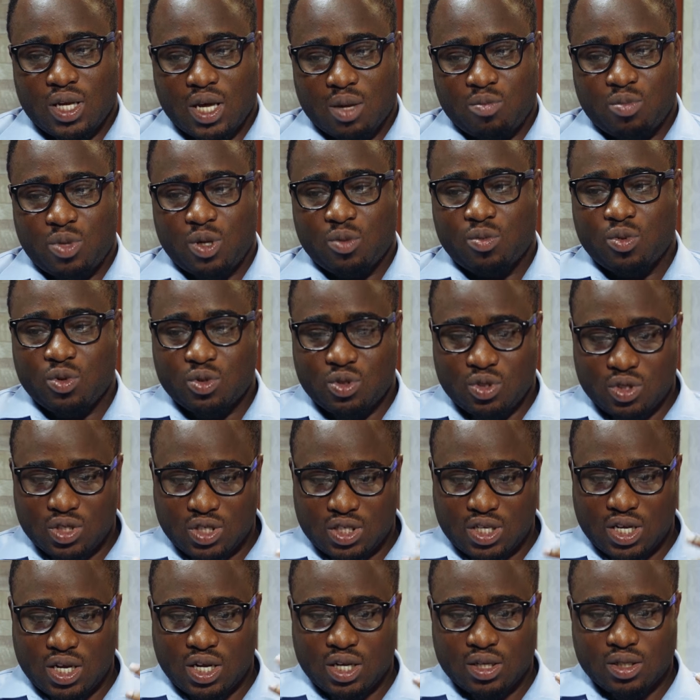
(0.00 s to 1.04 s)
get people to
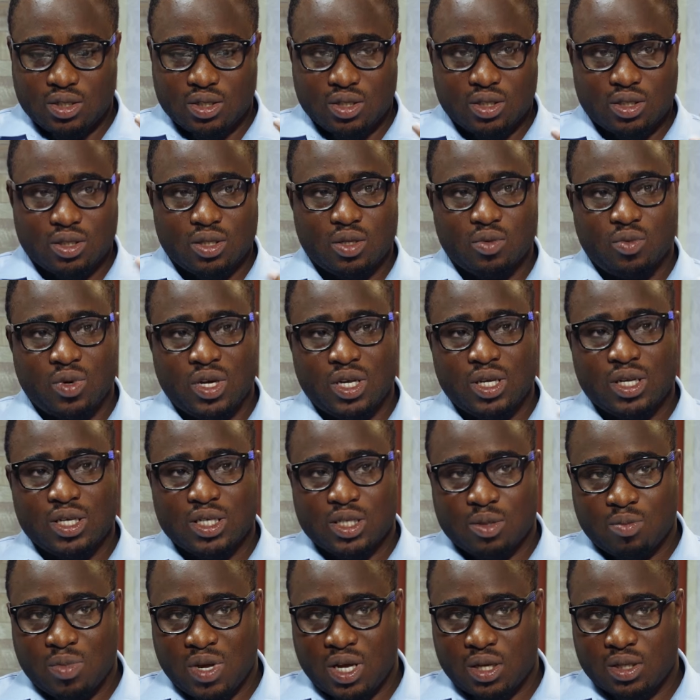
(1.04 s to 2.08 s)
change the way they
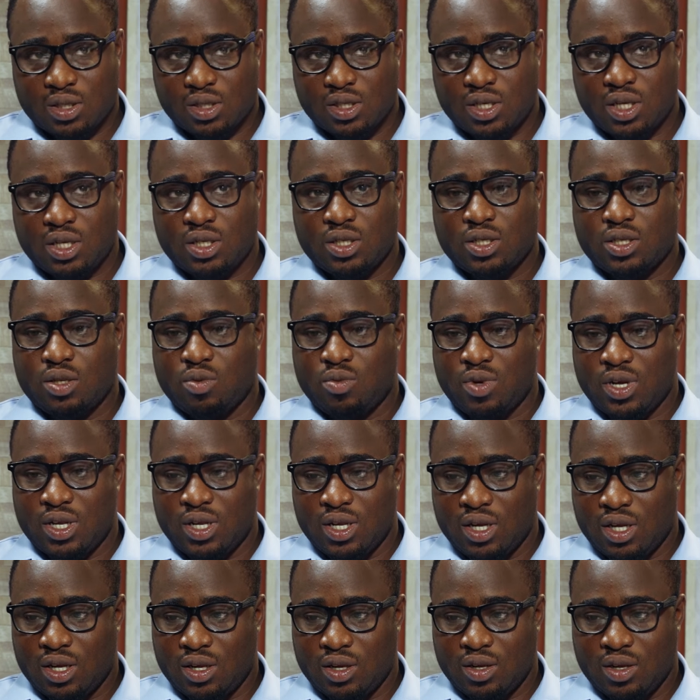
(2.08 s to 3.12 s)
spend, change the way
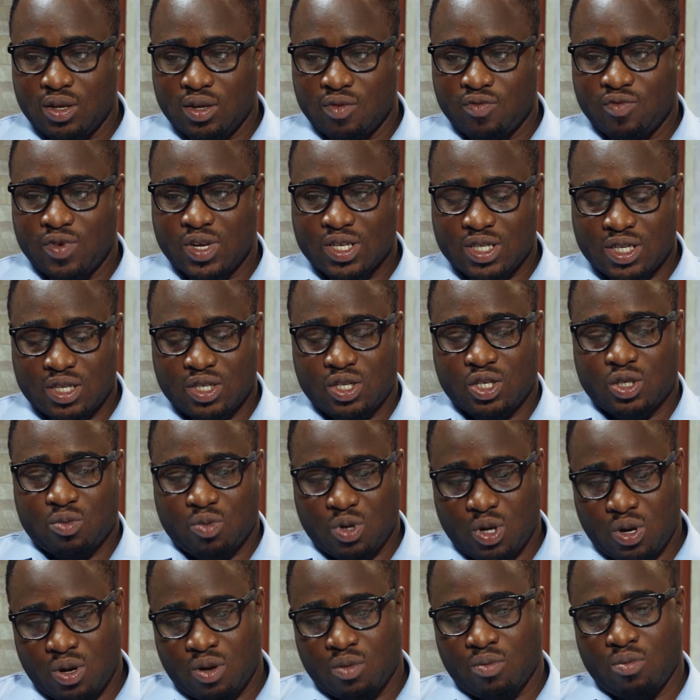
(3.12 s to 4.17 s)
they invest, and just
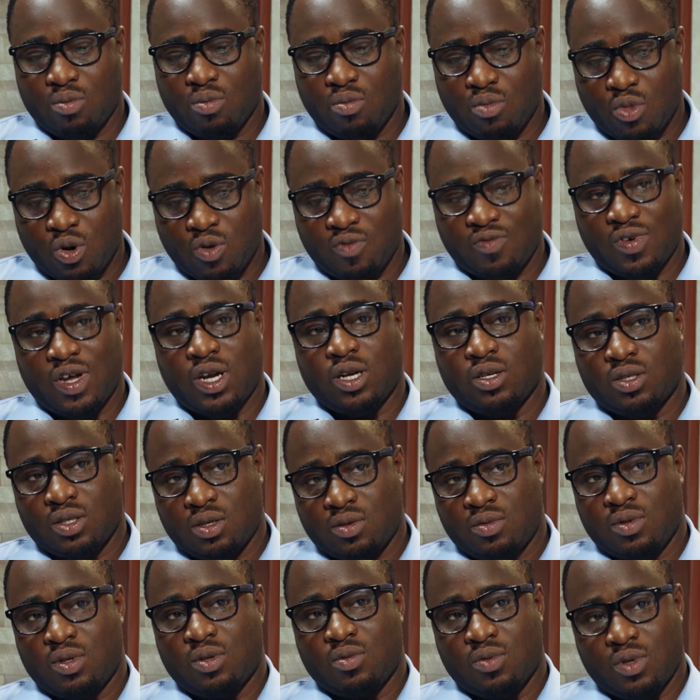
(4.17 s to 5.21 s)
become more
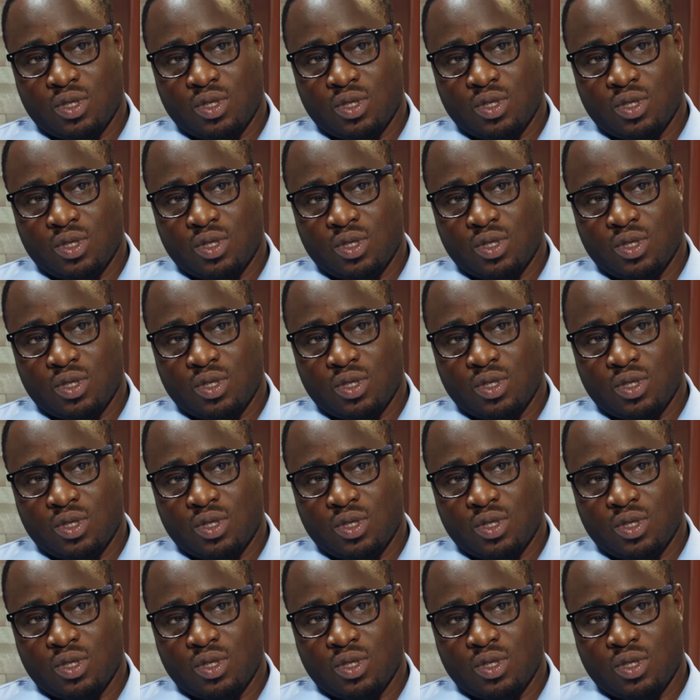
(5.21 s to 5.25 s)
financially